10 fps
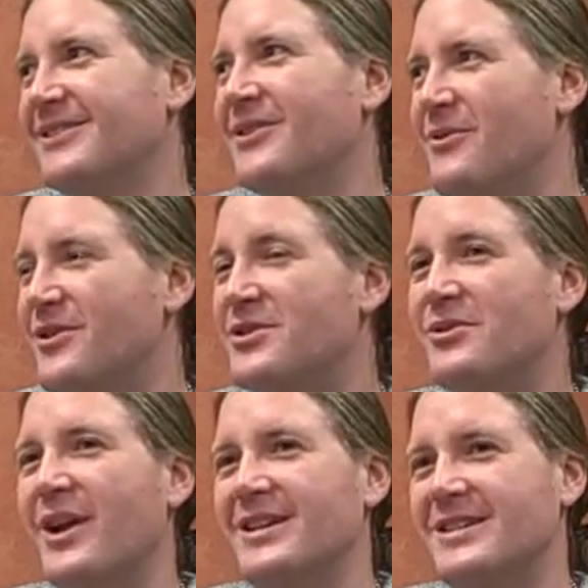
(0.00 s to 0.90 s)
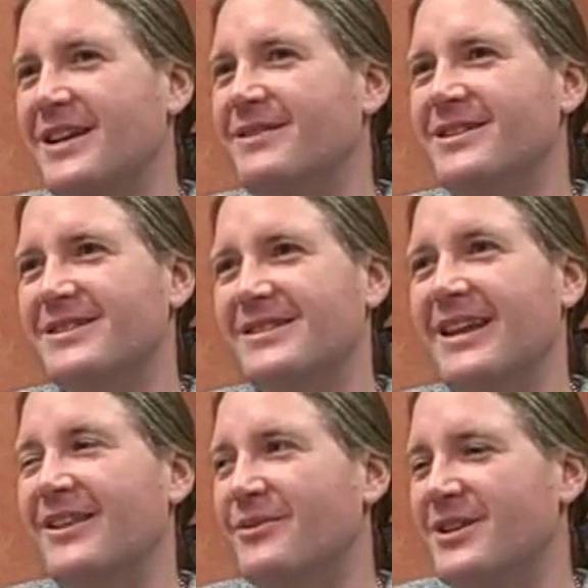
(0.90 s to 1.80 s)
who were the two greatest navies
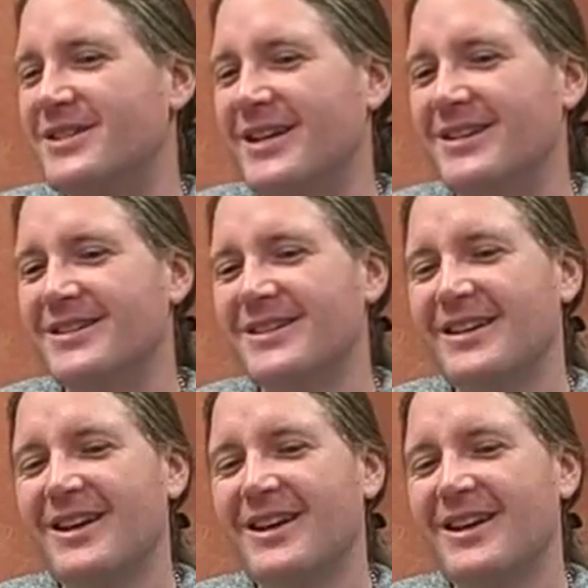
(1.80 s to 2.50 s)
in the Renaissance.